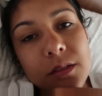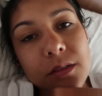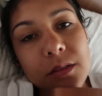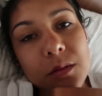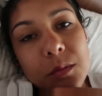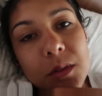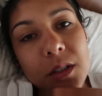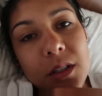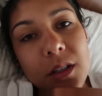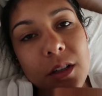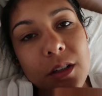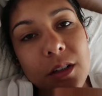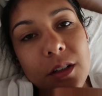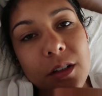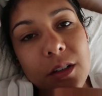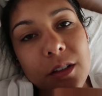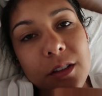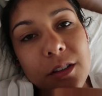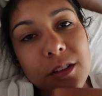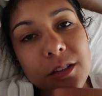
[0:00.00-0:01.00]
Oh my
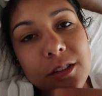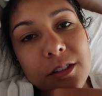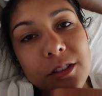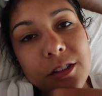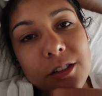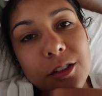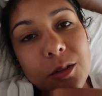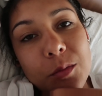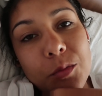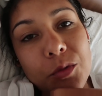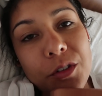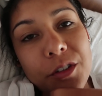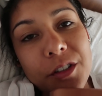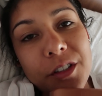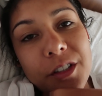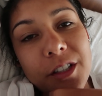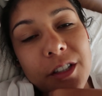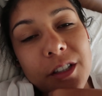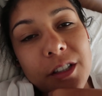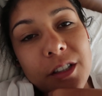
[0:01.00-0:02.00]
God, good
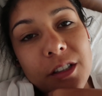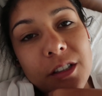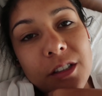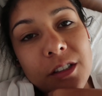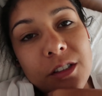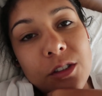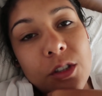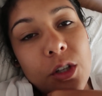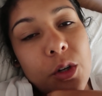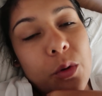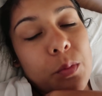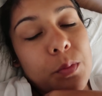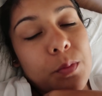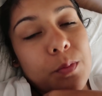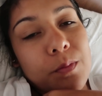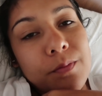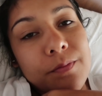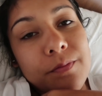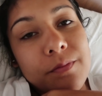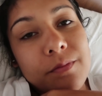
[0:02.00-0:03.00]
morning. Nope,
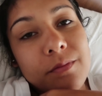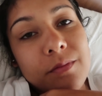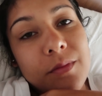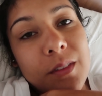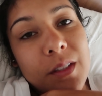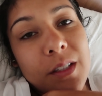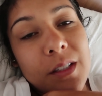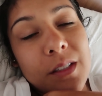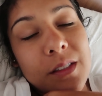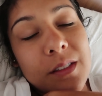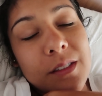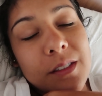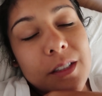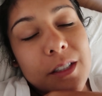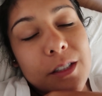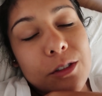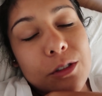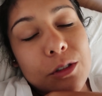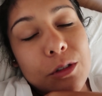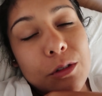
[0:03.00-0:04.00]
it's
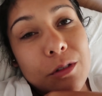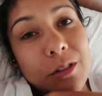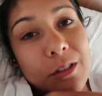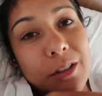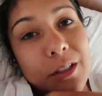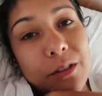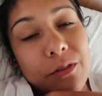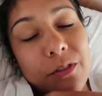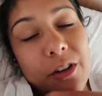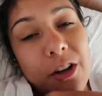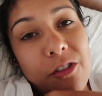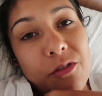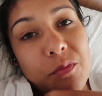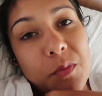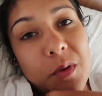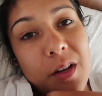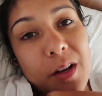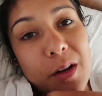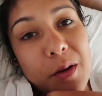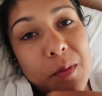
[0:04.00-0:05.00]
like 2.35
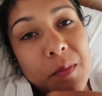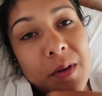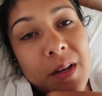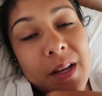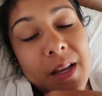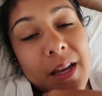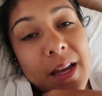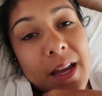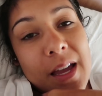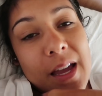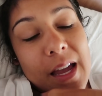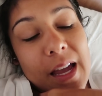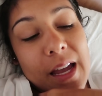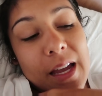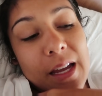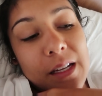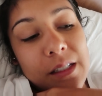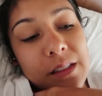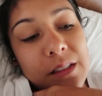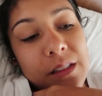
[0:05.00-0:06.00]
p.m
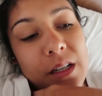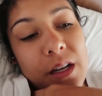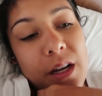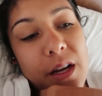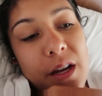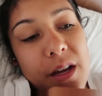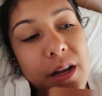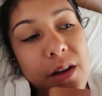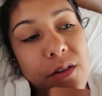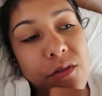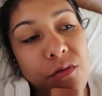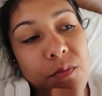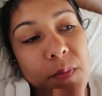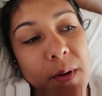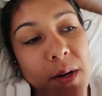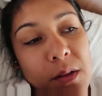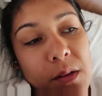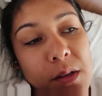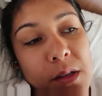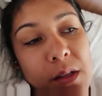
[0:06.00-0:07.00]
and I have
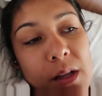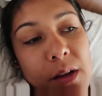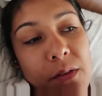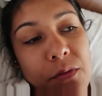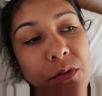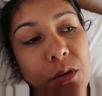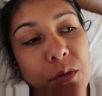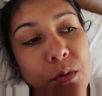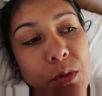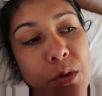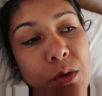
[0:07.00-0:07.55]
barely left the